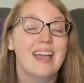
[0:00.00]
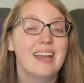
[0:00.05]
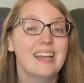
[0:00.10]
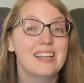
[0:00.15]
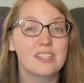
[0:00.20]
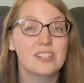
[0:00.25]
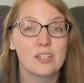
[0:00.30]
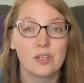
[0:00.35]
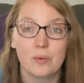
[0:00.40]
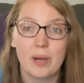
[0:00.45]
It
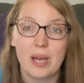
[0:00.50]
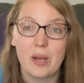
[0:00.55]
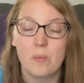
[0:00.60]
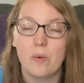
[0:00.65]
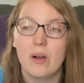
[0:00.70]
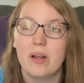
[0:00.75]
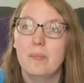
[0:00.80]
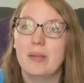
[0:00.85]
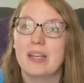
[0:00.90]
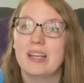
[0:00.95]
is a great
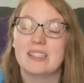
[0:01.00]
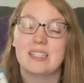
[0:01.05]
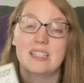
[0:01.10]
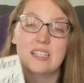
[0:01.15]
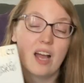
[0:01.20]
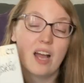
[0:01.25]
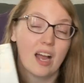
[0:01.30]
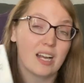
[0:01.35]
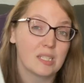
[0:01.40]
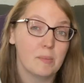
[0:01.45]
one because it
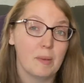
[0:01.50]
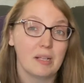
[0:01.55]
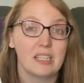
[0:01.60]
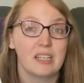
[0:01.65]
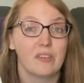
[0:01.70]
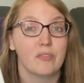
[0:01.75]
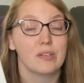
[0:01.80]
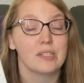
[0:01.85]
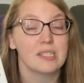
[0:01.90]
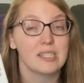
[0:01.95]
talks about the
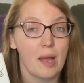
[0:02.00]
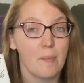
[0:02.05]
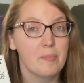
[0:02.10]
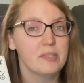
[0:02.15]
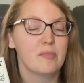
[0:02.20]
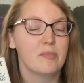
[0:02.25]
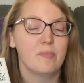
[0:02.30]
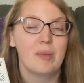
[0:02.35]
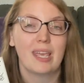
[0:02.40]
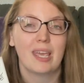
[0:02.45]
different
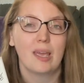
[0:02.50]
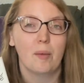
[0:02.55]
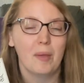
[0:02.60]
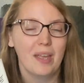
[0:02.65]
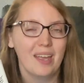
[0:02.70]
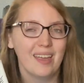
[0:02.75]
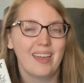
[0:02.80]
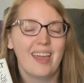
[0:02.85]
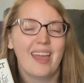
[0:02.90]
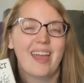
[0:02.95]
steps of making a
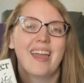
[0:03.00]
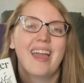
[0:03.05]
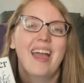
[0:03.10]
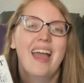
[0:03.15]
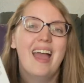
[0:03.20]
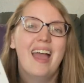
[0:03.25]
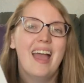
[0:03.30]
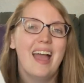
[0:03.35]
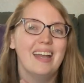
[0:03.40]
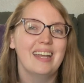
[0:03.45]
pancake,
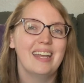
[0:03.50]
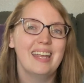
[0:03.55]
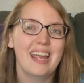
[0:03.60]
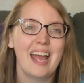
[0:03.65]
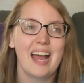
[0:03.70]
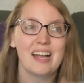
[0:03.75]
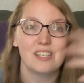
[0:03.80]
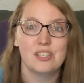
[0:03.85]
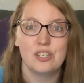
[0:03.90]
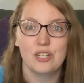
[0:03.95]
and he
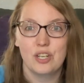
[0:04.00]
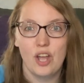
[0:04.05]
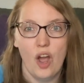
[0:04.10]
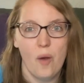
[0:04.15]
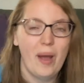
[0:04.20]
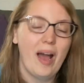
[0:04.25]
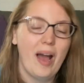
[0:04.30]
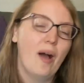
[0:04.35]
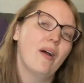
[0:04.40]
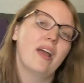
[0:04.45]
has to
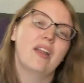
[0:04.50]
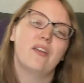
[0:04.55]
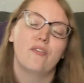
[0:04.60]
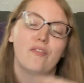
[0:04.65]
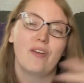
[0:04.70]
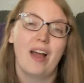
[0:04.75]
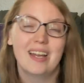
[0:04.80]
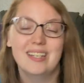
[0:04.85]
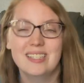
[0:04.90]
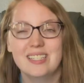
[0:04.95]
go out and
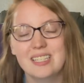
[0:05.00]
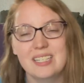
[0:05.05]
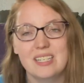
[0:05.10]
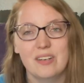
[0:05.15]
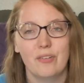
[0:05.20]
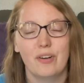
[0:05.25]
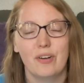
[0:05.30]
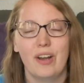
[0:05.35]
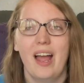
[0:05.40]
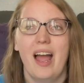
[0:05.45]
find the
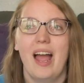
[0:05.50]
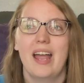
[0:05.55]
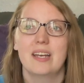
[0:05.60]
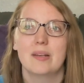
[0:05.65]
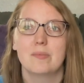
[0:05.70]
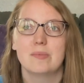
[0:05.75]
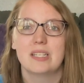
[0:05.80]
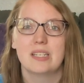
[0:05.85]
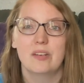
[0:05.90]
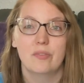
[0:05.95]
different
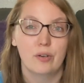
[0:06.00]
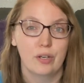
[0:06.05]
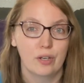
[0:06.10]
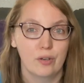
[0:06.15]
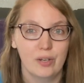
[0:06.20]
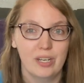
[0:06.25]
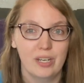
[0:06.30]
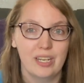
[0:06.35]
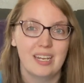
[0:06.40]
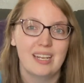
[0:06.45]
items, the different
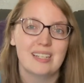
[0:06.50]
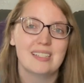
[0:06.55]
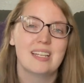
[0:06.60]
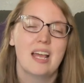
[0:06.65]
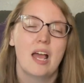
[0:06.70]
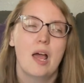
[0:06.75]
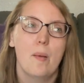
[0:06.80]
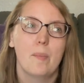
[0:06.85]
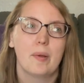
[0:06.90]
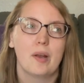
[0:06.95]
ingredients,
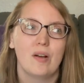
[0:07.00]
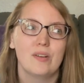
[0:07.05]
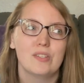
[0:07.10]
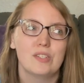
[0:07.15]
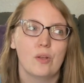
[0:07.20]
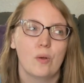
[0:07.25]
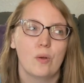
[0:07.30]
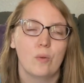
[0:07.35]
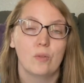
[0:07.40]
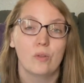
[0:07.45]
but
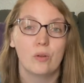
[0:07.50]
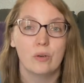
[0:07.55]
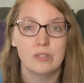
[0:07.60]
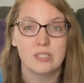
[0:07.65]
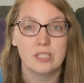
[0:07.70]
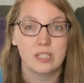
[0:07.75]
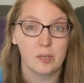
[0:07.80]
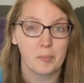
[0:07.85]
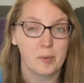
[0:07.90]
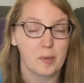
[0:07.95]
also
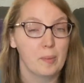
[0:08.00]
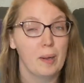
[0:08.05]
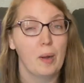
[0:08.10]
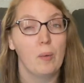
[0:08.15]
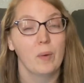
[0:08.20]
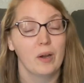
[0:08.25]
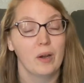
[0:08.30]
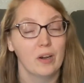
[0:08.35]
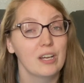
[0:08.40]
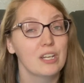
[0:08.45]
learns a little bit
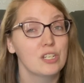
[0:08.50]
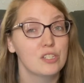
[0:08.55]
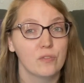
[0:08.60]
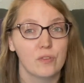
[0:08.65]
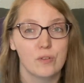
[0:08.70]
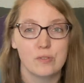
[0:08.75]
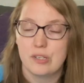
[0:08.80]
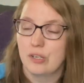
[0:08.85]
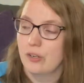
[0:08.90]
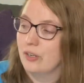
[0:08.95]
about where each of
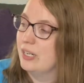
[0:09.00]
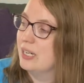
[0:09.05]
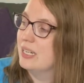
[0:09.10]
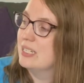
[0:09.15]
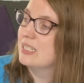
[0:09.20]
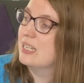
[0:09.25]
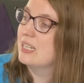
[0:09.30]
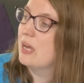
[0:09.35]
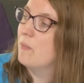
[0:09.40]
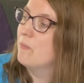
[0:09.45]
those
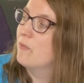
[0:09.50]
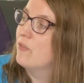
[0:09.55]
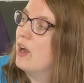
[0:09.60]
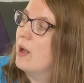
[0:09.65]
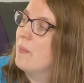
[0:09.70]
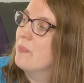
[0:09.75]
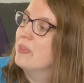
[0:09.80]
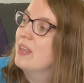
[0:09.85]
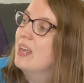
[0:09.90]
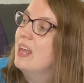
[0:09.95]
ingredients come
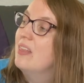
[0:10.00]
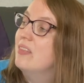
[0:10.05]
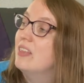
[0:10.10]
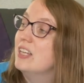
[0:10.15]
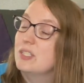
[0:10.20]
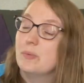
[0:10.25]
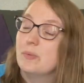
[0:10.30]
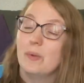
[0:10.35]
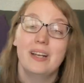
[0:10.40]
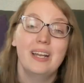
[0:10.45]
from.
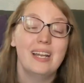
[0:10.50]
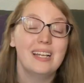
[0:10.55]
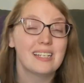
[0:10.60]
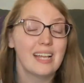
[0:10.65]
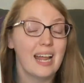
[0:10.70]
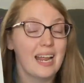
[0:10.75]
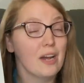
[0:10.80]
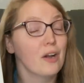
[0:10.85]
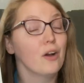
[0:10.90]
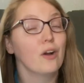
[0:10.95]
This one is
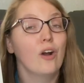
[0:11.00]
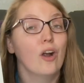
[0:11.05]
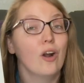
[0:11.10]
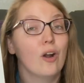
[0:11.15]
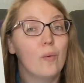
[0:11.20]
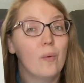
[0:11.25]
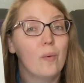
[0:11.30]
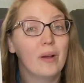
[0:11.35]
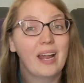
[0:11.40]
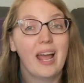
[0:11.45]
an Eric
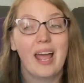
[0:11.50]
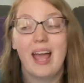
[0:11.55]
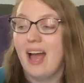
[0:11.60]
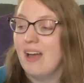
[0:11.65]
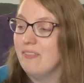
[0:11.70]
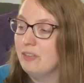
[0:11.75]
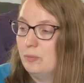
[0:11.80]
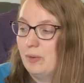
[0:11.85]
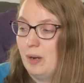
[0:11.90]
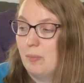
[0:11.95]
Carle one I
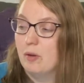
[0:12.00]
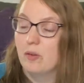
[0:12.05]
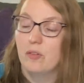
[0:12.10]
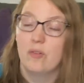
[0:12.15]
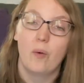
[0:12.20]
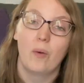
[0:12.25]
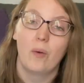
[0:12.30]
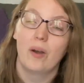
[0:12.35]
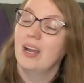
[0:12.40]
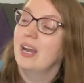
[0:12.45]
haven't read
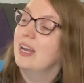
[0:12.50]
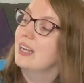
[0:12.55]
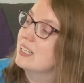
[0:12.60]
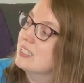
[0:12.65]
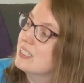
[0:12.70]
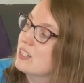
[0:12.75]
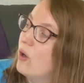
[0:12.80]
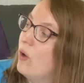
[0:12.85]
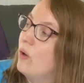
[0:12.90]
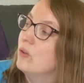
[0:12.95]
before, and
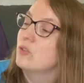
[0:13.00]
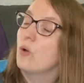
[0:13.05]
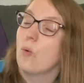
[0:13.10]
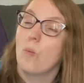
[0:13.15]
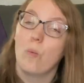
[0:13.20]
it's called